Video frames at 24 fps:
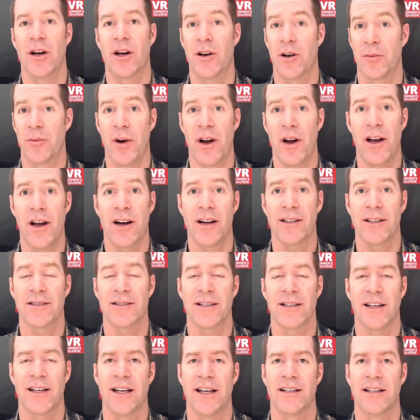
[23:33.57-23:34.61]

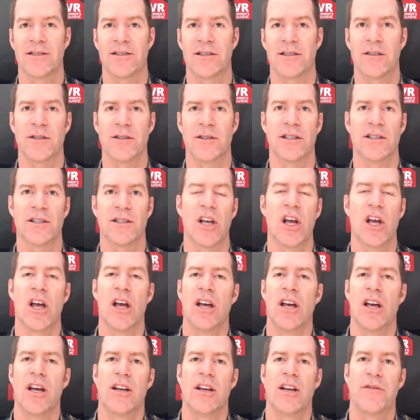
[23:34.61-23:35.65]
products and services.
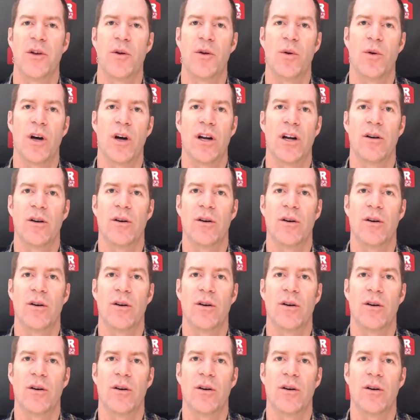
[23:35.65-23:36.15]
If you want